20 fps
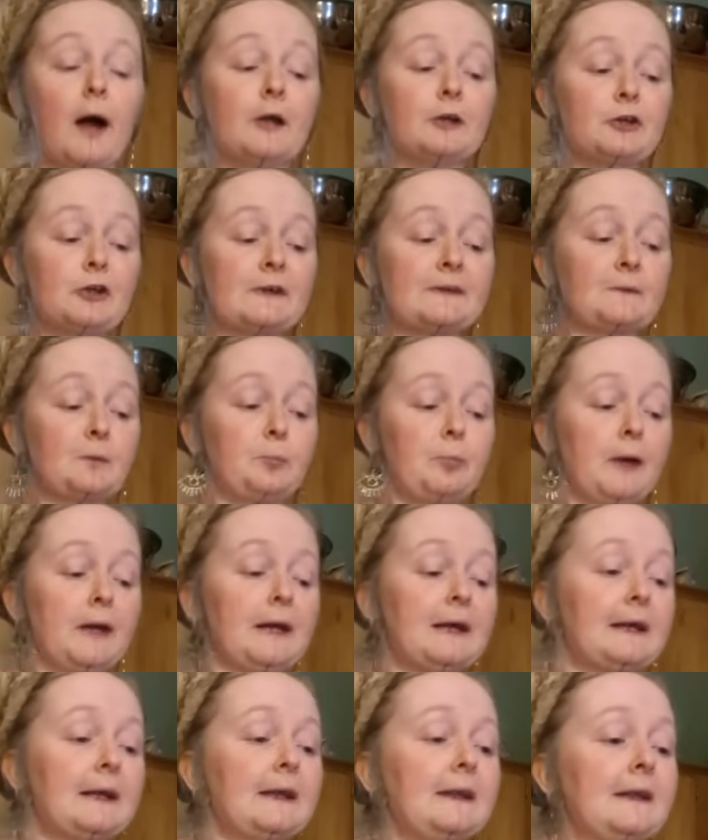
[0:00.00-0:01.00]
I just
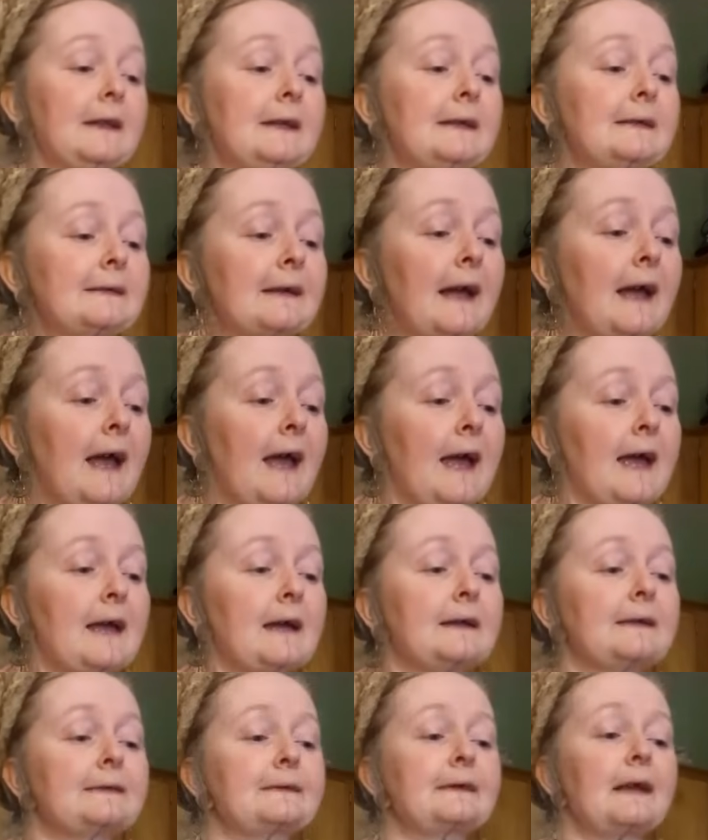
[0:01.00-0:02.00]
baked these
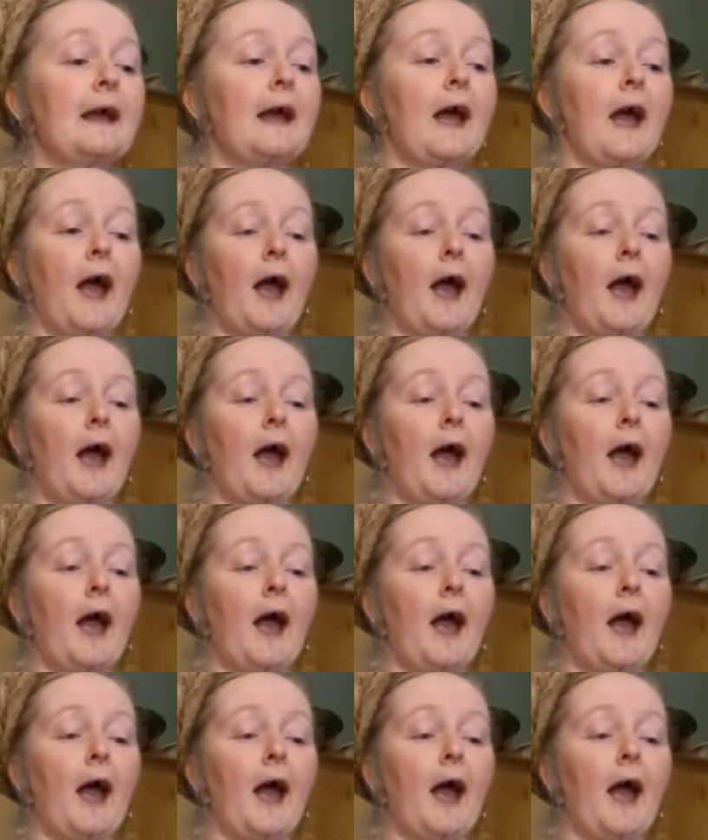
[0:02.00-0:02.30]
eggs